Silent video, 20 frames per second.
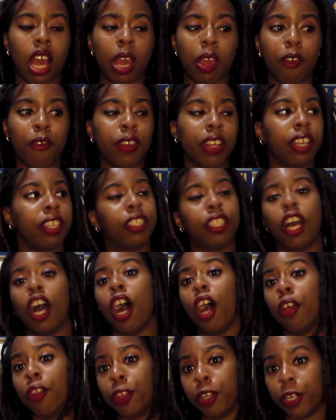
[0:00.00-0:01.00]
I feel, as
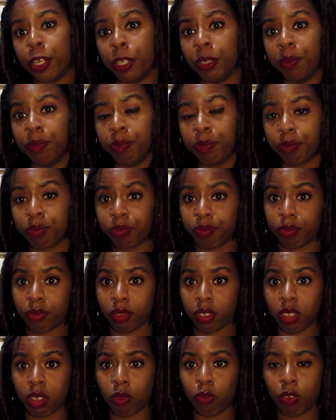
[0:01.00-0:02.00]
other
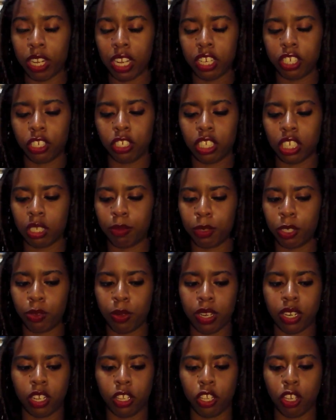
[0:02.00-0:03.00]
relationships
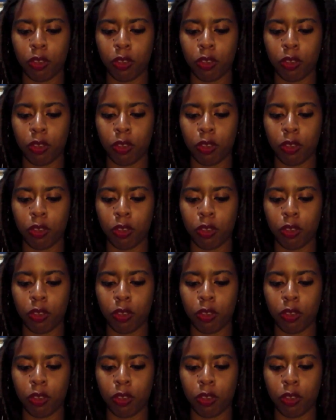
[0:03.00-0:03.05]
between a